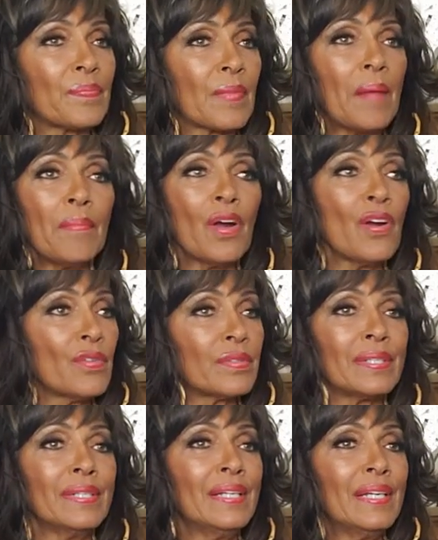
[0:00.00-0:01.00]
I'm hurt
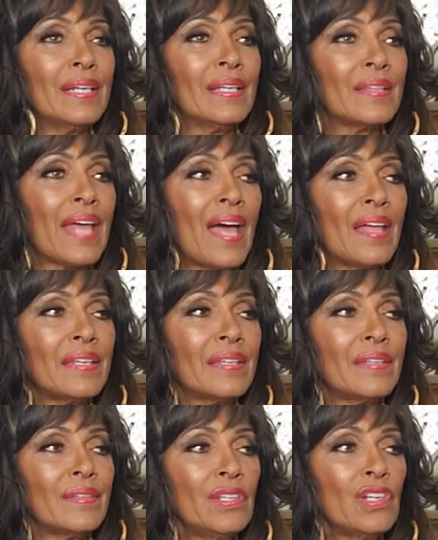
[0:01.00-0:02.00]
that,
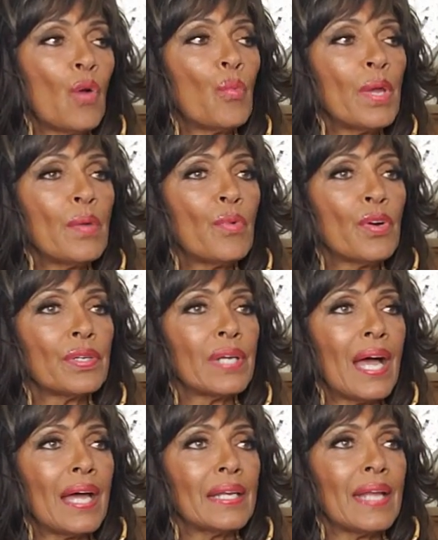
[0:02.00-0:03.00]
we were
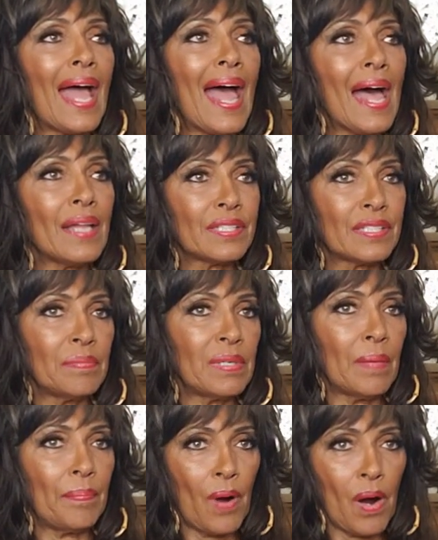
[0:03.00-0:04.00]
not asked to be
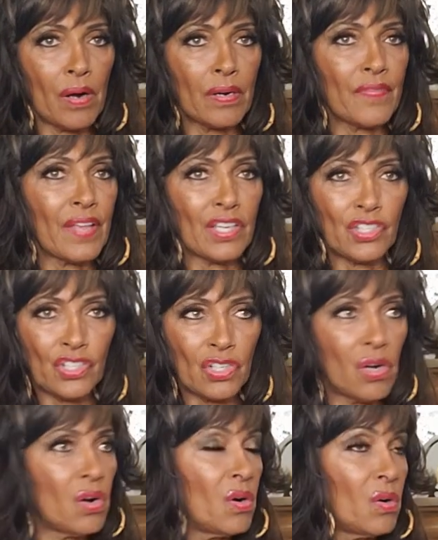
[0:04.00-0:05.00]
a part of that
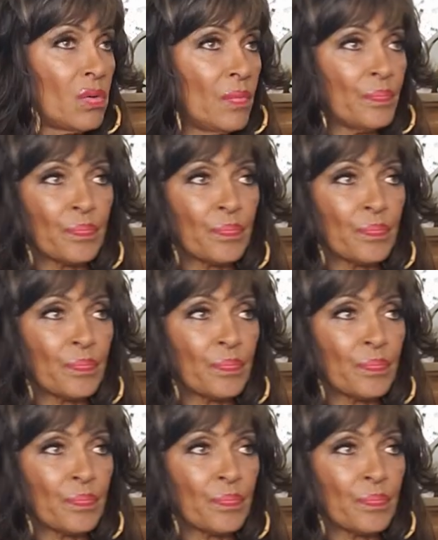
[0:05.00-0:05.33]
show,